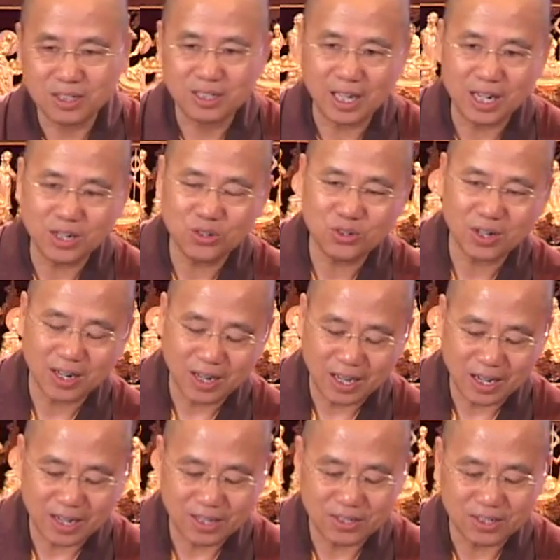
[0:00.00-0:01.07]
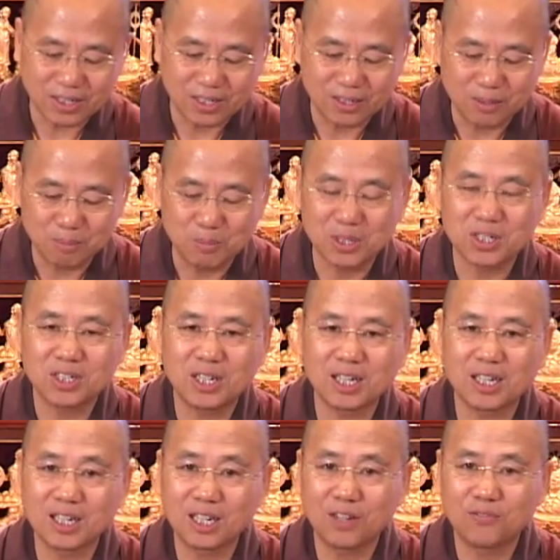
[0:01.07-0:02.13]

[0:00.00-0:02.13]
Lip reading: danger lies in mistaking